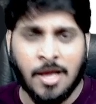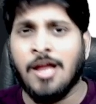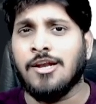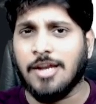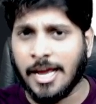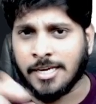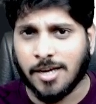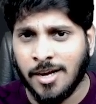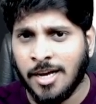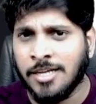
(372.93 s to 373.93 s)
Like,
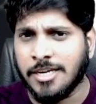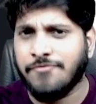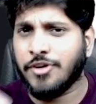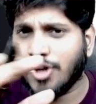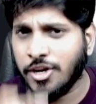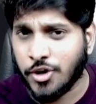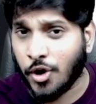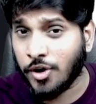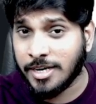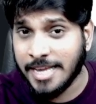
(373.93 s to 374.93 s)
if at all you're
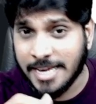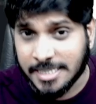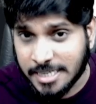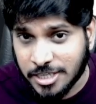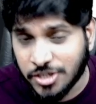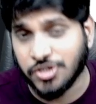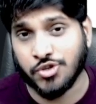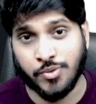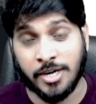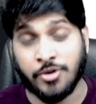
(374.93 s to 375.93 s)
already a registered
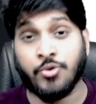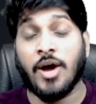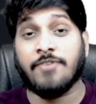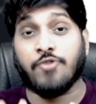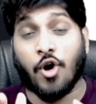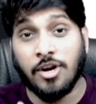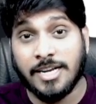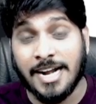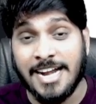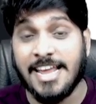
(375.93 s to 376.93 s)
student who have
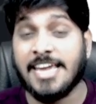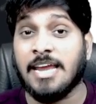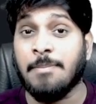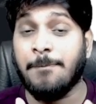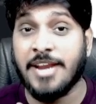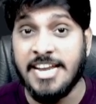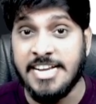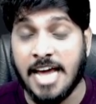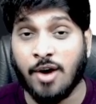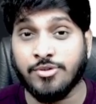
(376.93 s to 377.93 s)
already taken print
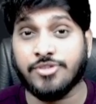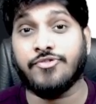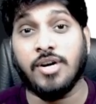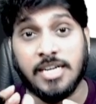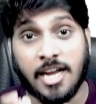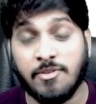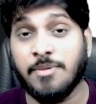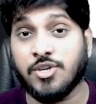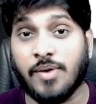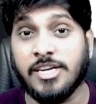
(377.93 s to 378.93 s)
out for November
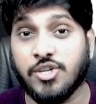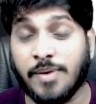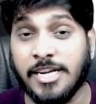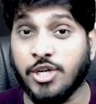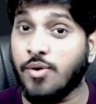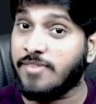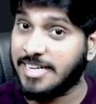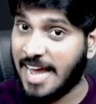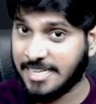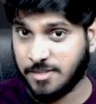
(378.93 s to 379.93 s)
2022 our
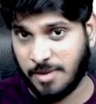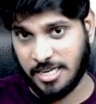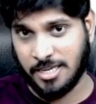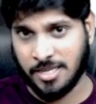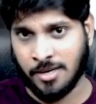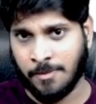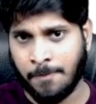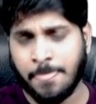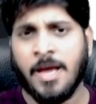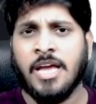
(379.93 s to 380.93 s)
tax material,
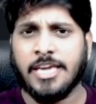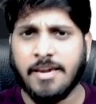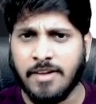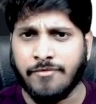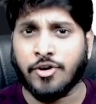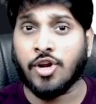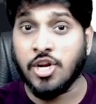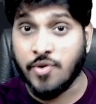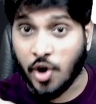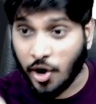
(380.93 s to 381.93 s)
even if at all
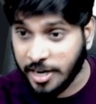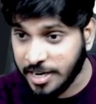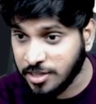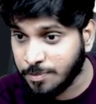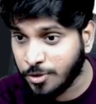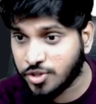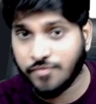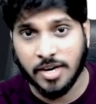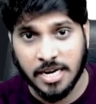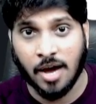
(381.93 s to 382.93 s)
you are ordering the books
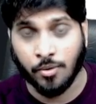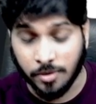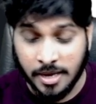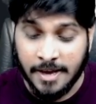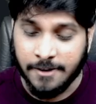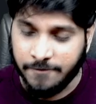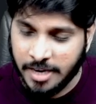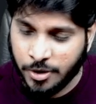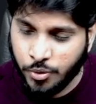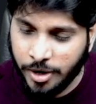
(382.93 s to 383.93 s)
for now, we
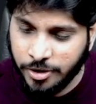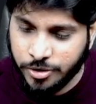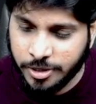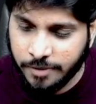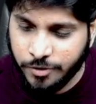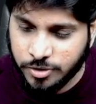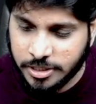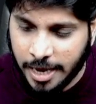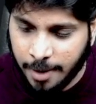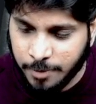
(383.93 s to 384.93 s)
are going to give you
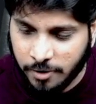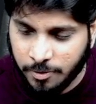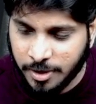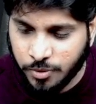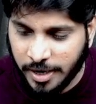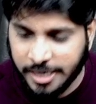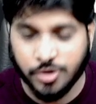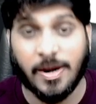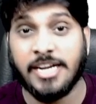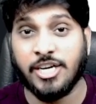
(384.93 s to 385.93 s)
same November
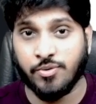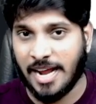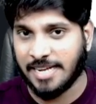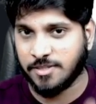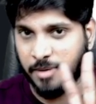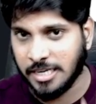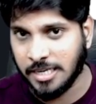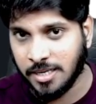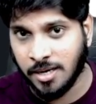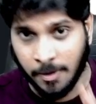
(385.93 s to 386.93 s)
2022 tax
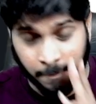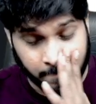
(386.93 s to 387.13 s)
material,